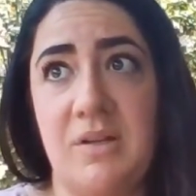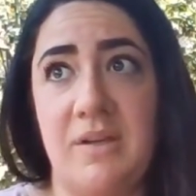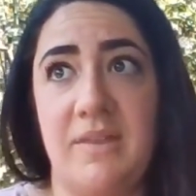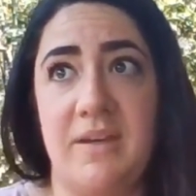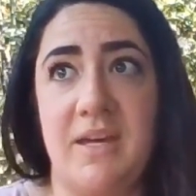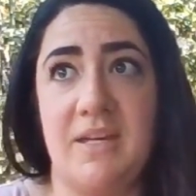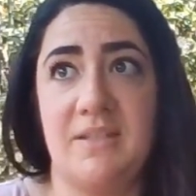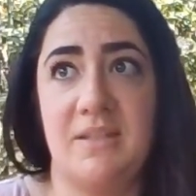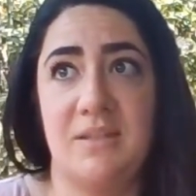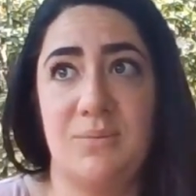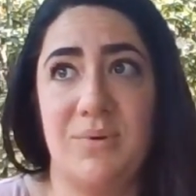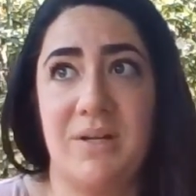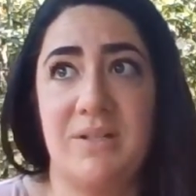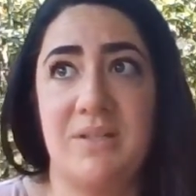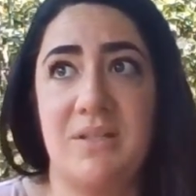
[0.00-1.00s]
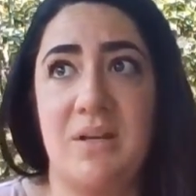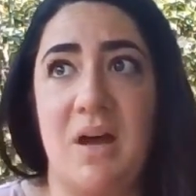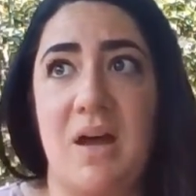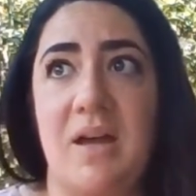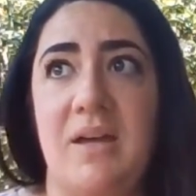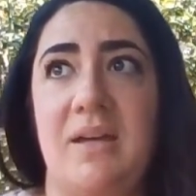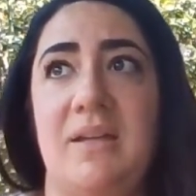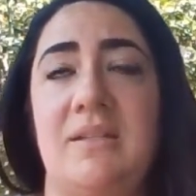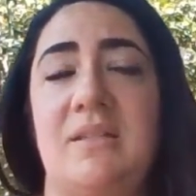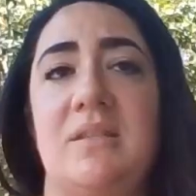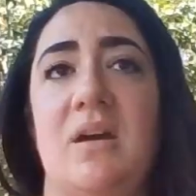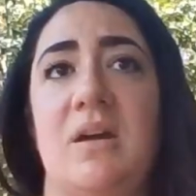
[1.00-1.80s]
In the cases where it's not, it's